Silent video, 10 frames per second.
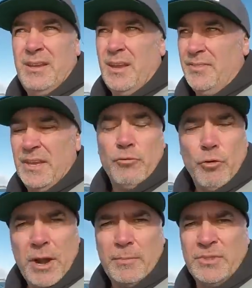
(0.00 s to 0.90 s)
I think
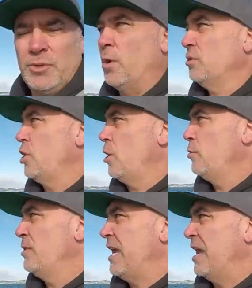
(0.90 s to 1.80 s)
right up until
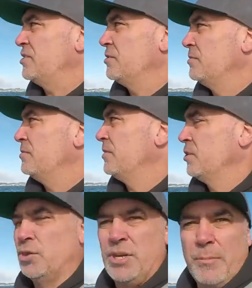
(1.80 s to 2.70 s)
October we catch some
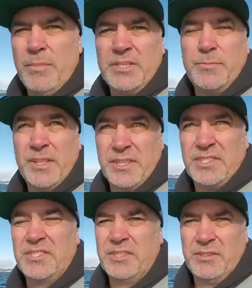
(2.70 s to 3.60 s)
good numbers, but
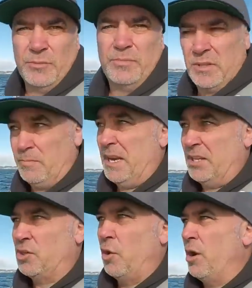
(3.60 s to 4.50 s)
this is the
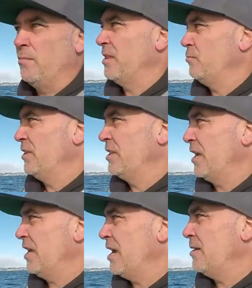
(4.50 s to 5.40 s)
better time when
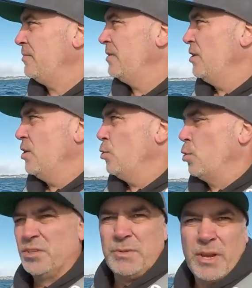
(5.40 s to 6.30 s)
the
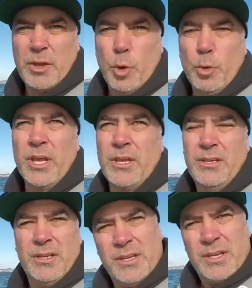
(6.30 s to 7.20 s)
water's a bit cooler.
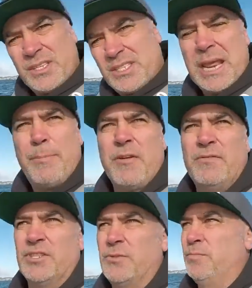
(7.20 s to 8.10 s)
Snap
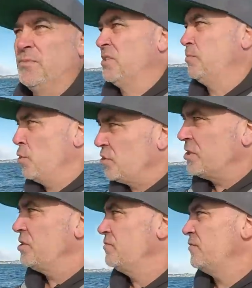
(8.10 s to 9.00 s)
have
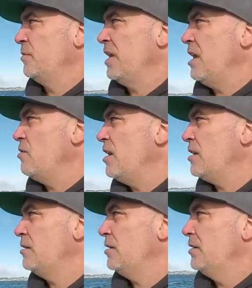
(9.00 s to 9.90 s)
dispersed from the
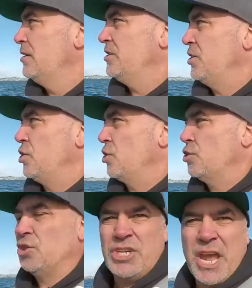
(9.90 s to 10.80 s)
area, so you've got a
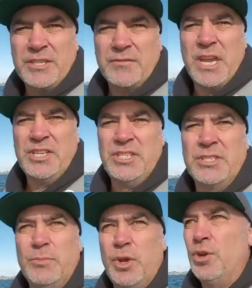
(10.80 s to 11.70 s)
good chance of catching
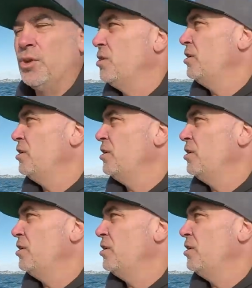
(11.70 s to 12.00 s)
some gurnard.